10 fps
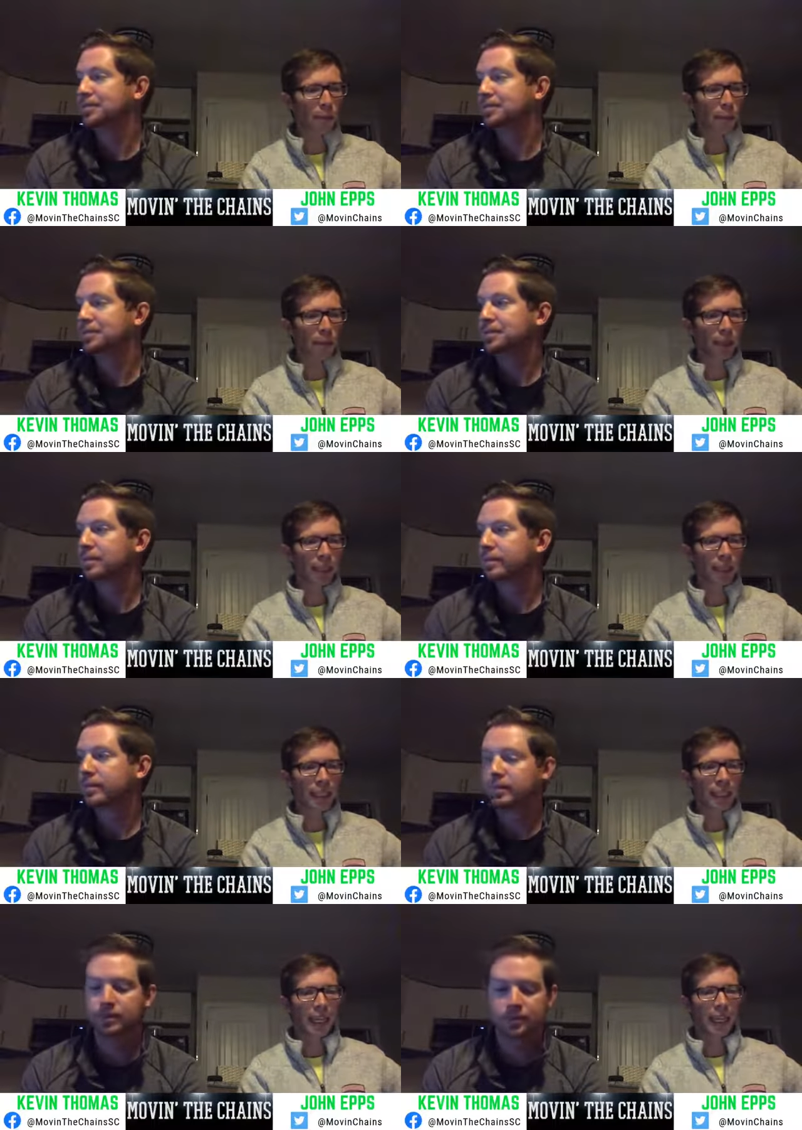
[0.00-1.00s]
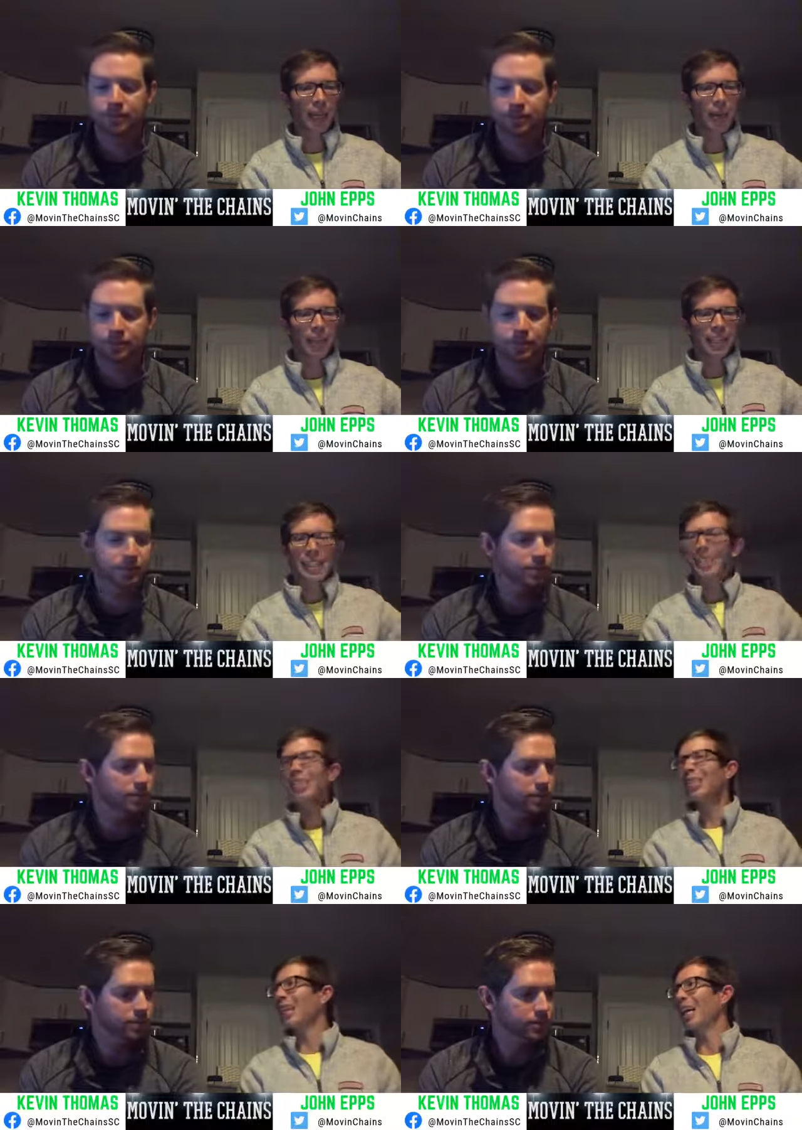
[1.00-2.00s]
Speaker 1: will happen there? Um, now
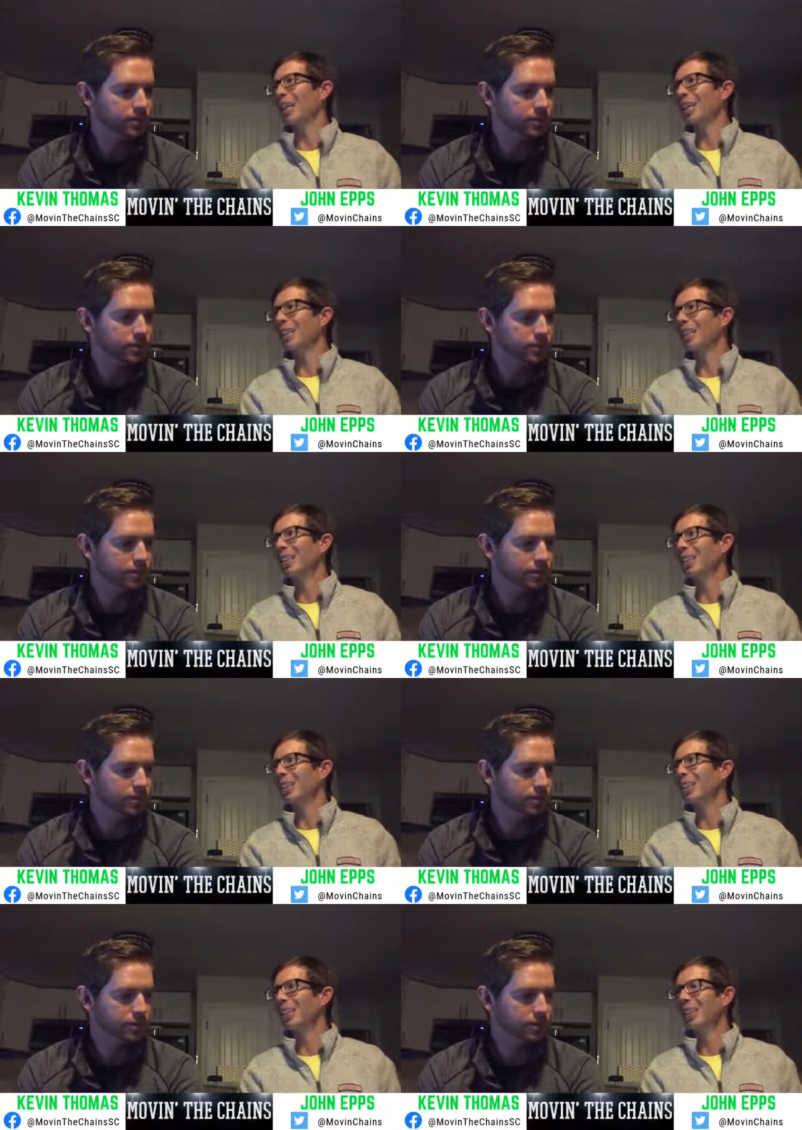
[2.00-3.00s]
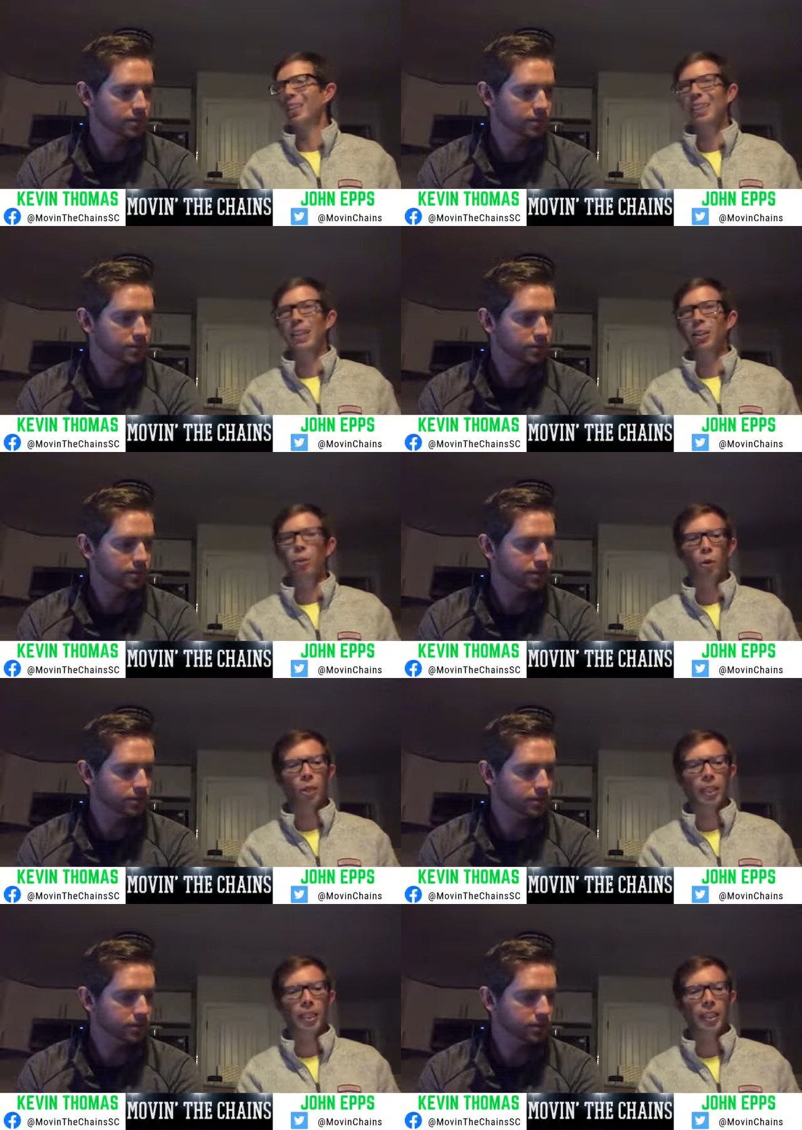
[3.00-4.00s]
this is kind of kind of
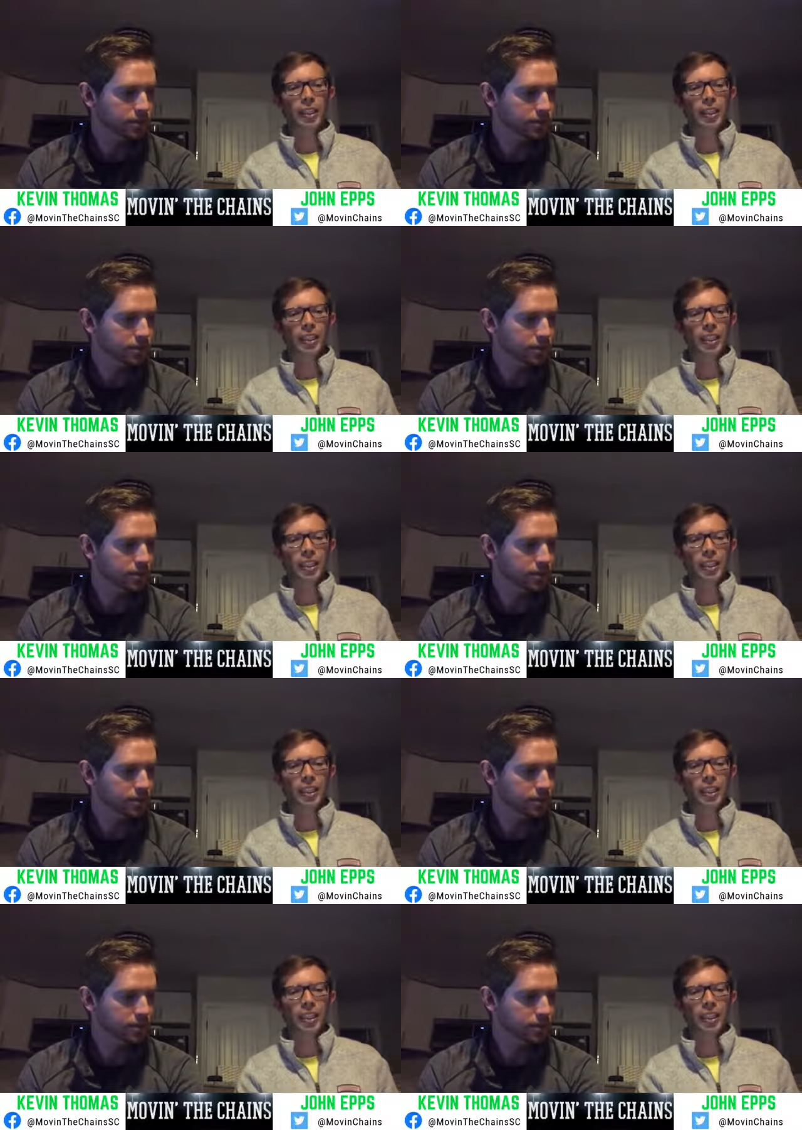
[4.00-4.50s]
quirky here.